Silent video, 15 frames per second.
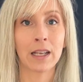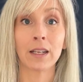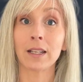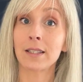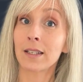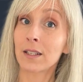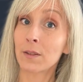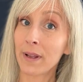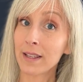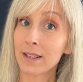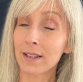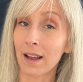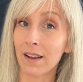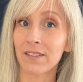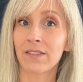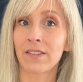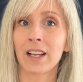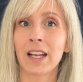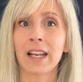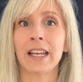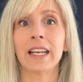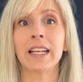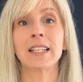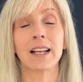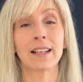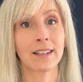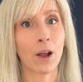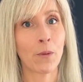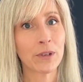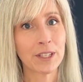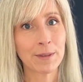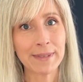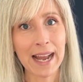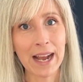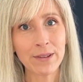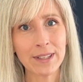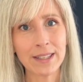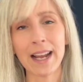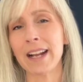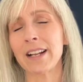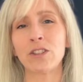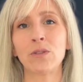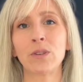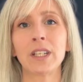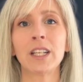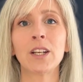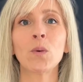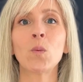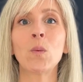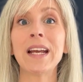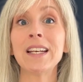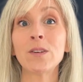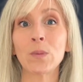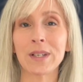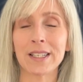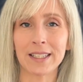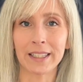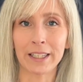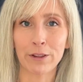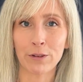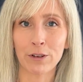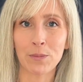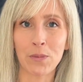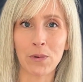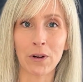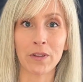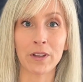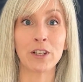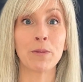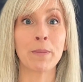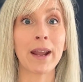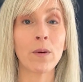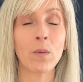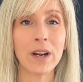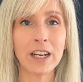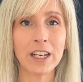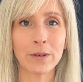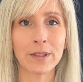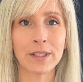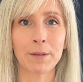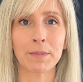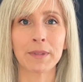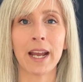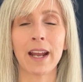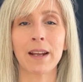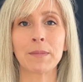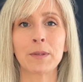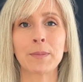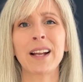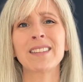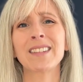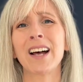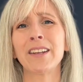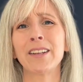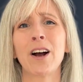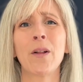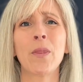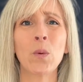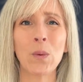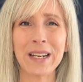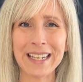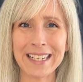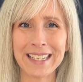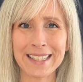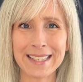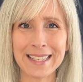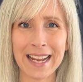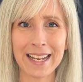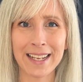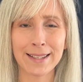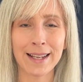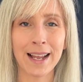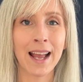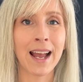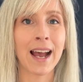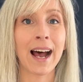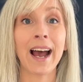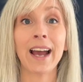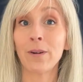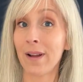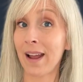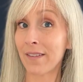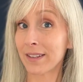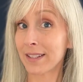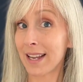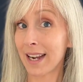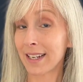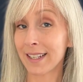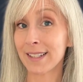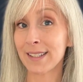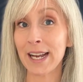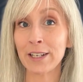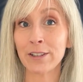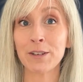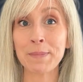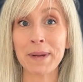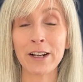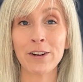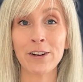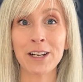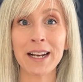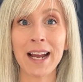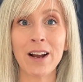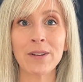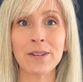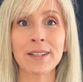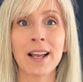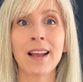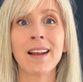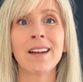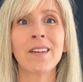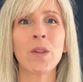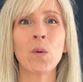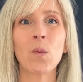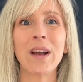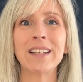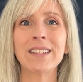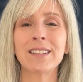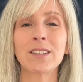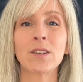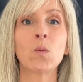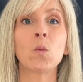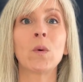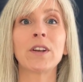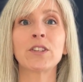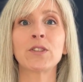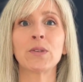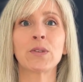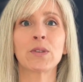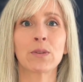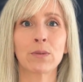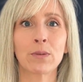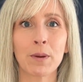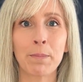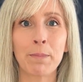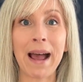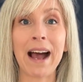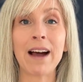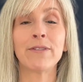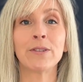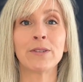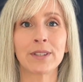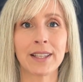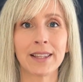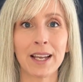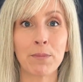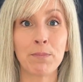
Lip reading: It's expensive. It does come with some downsides. You can hear wind whistling through it more than you might windows sometimes. But I'll tell you, on the windiest days, I don't have a stacking slider in my current house. The wind still whistles through the baffles that they